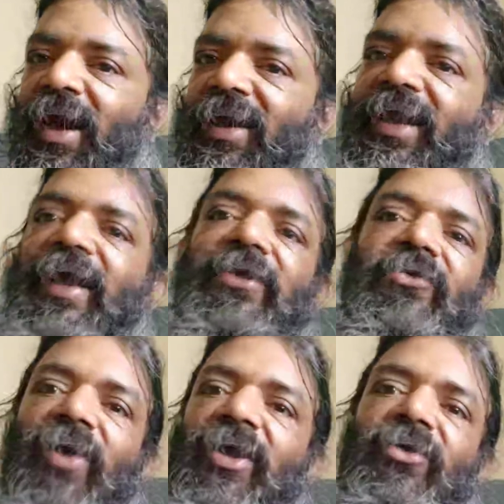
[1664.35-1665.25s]
Again a
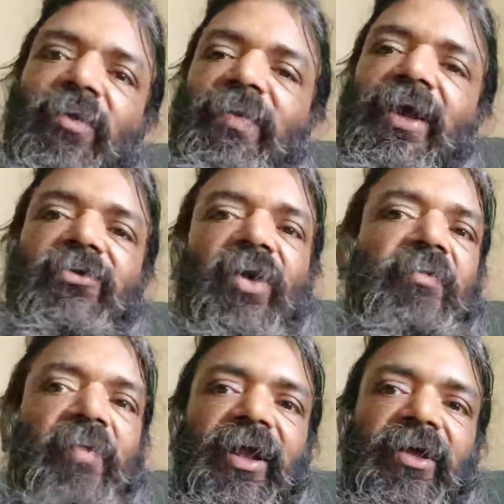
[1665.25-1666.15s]
square root of a
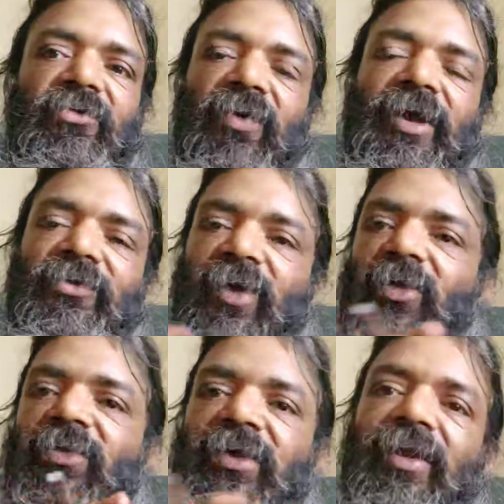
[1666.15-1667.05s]
square minus y
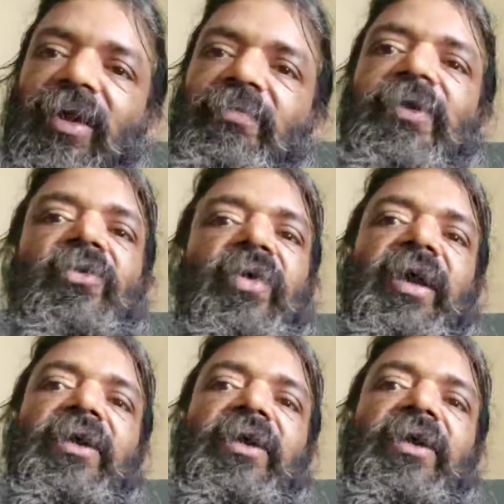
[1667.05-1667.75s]
square would turn up into